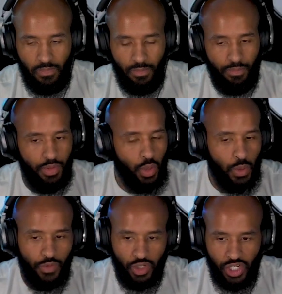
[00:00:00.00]

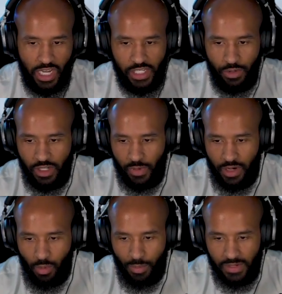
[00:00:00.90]
Beautiful exchange. Here it is right here
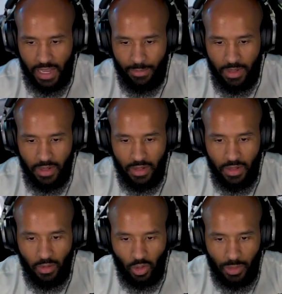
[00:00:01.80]
one more time.
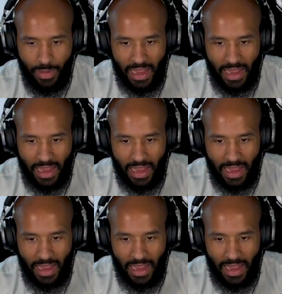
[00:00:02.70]
Look at Max.